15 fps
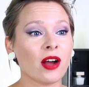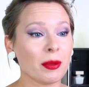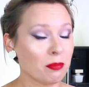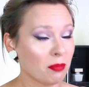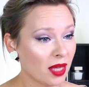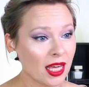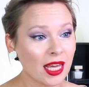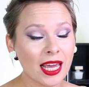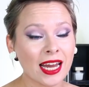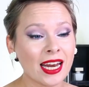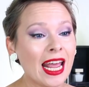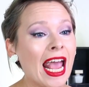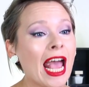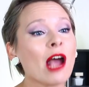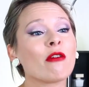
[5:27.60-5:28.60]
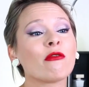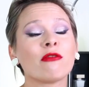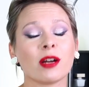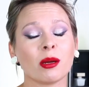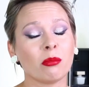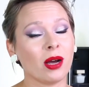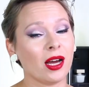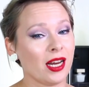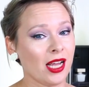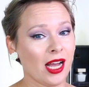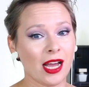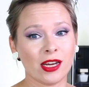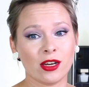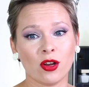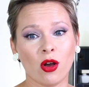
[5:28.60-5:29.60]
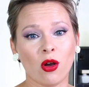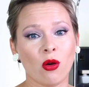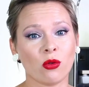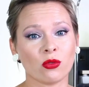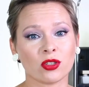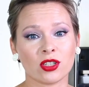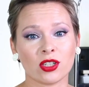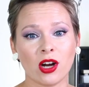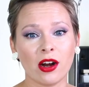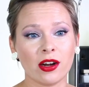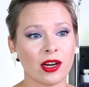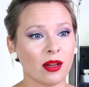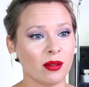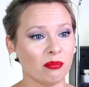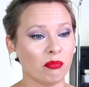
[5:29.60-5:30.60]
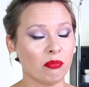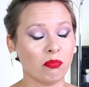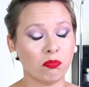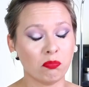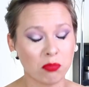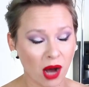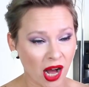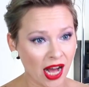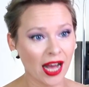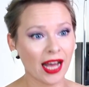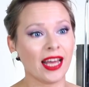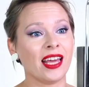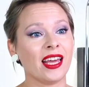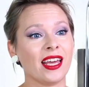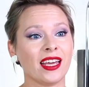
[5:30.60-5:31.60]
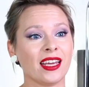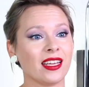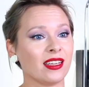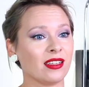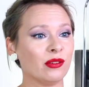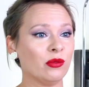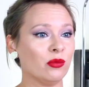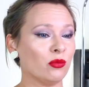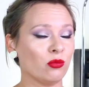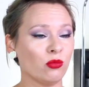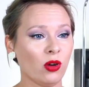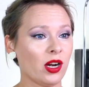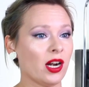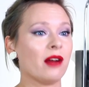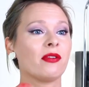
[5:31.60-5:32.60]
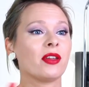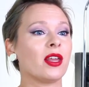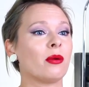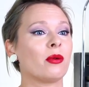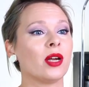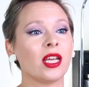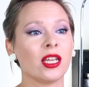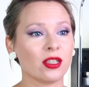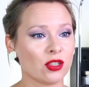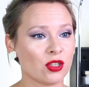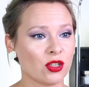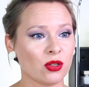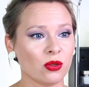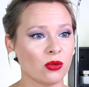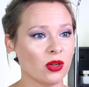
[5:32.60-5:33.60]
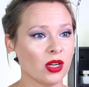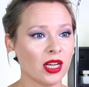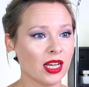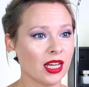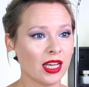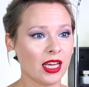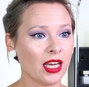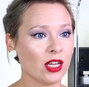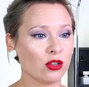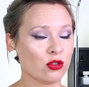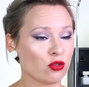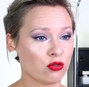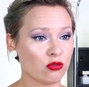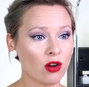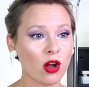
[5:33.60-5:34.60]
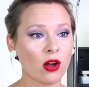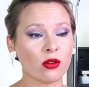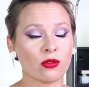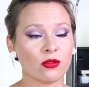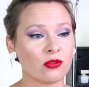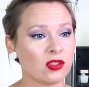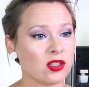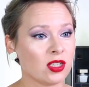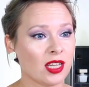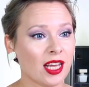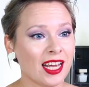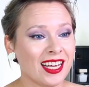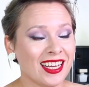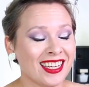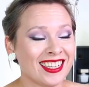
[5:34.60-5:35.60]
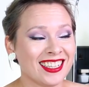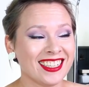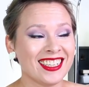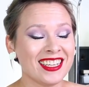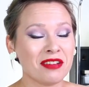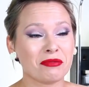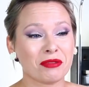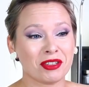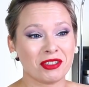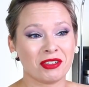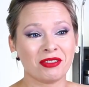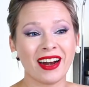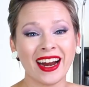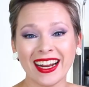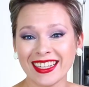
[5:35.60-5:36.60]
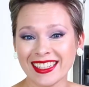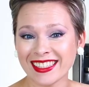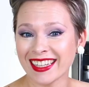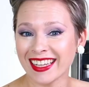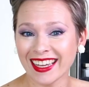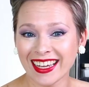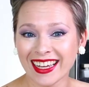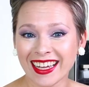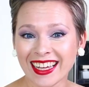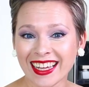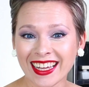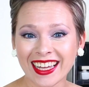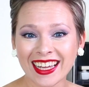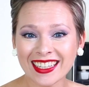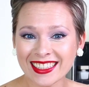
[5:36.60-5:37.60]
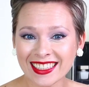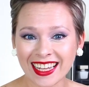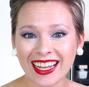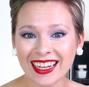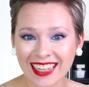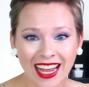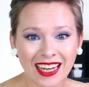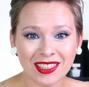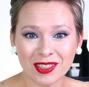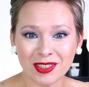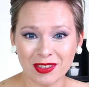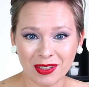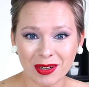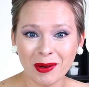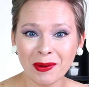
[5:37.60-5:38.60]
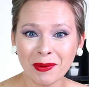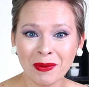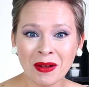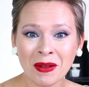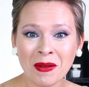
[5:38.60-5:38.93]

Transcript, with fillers: Me and everybody I know started buying whatever they were into in troves. Like, it was crazy. Isn't that true?